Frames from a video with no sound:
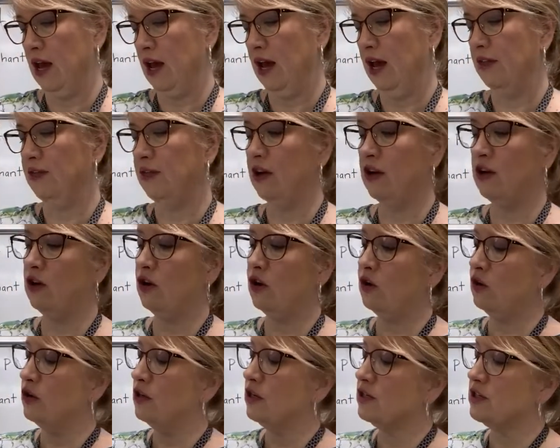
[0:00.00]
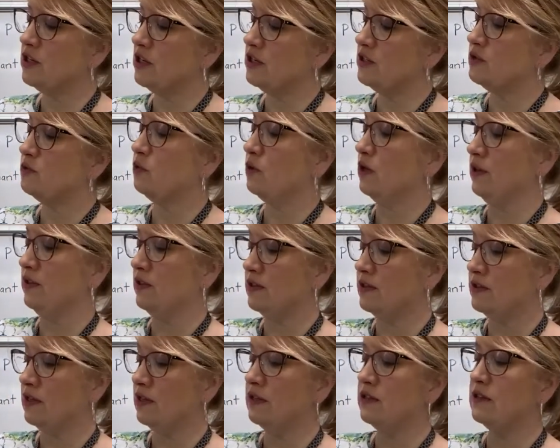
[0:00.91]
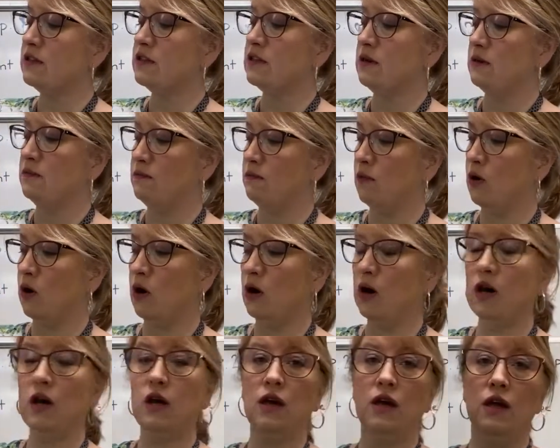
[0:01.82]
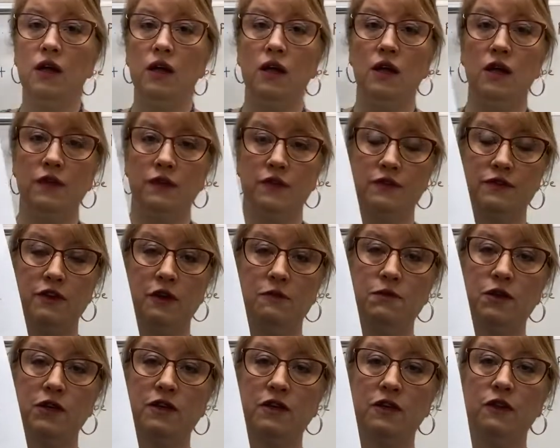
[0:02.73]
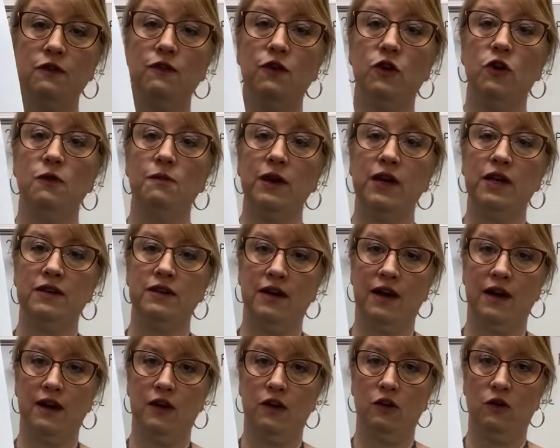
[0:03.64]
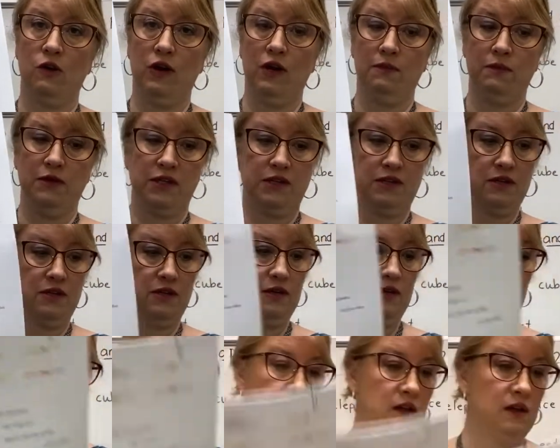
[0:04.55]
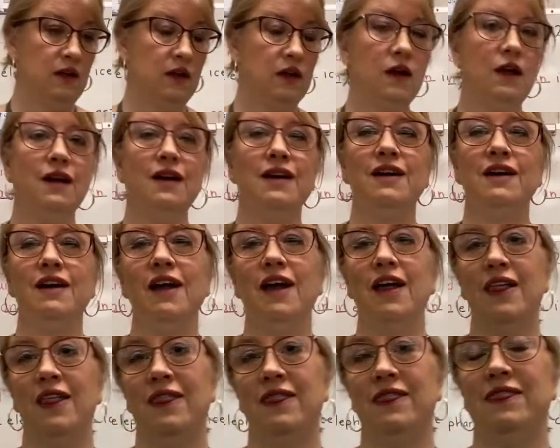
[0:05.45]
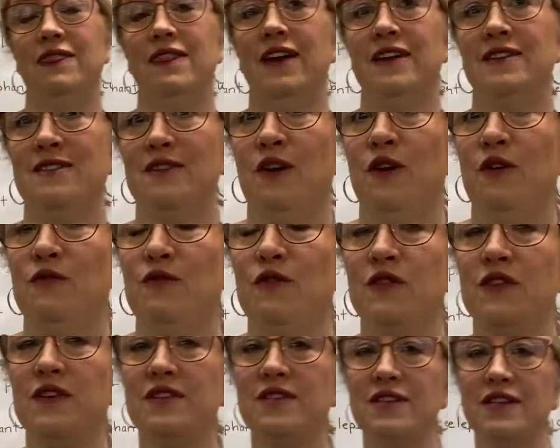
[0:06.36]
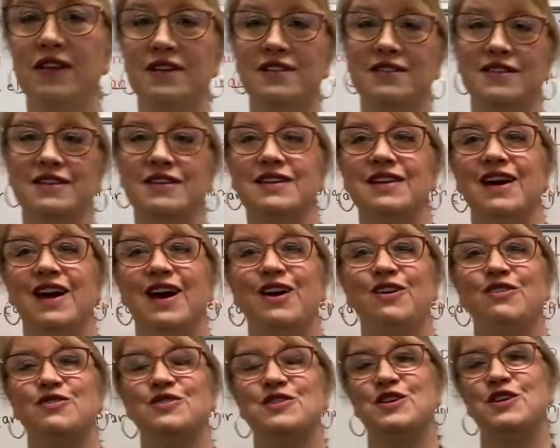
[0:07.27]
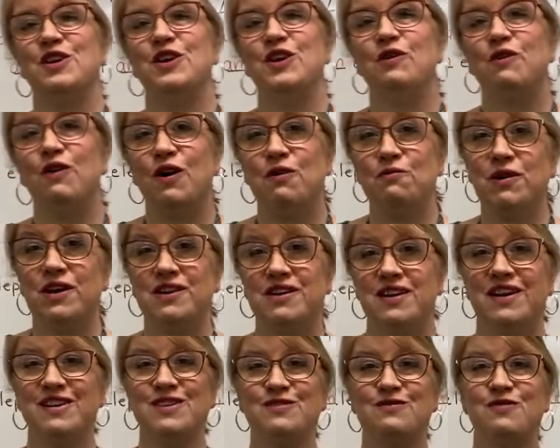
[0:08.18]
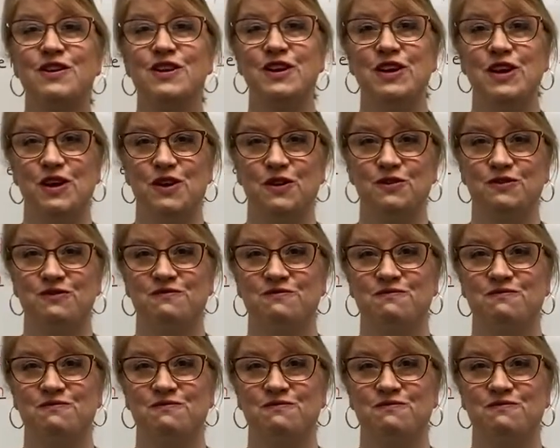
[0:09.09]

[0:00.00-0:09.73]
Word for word: And then you're going to just read the sentence, mark, the subject and the verb, and diagram it. That's all for this lesson. I'll see you on my next video.